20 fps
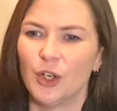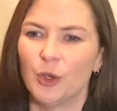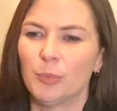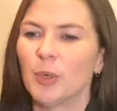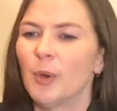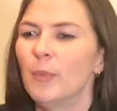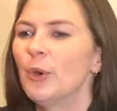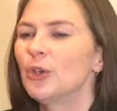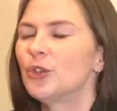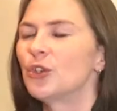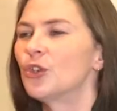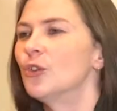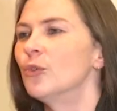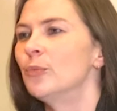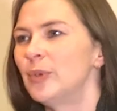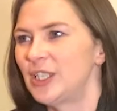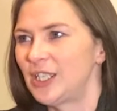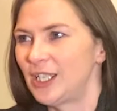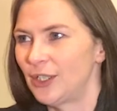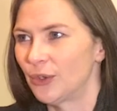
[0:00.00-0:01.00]
promotional
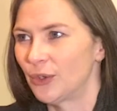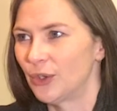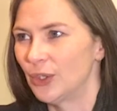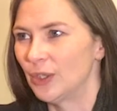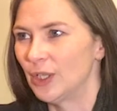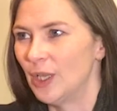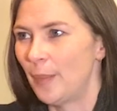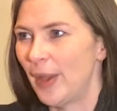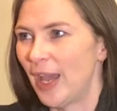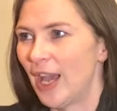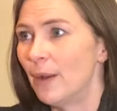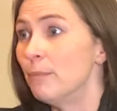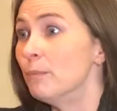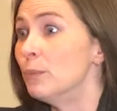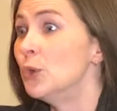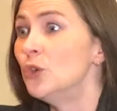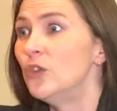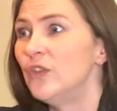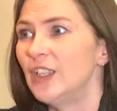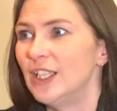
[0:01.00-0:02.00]
material about
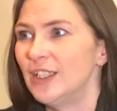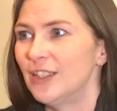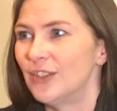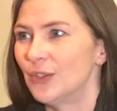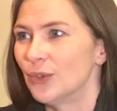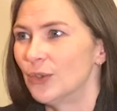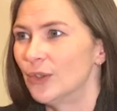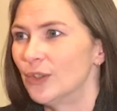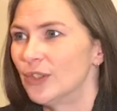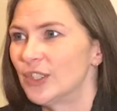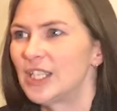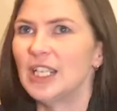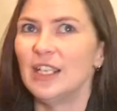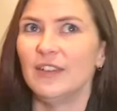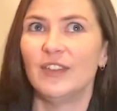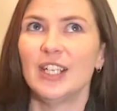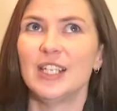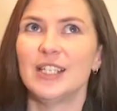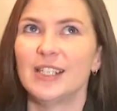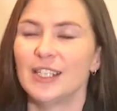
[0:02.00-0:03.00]
movies or
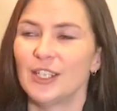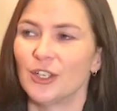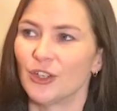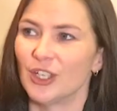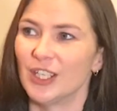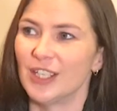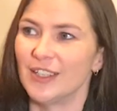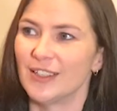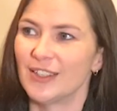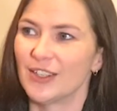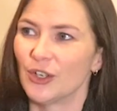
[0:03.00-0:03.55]
TV series.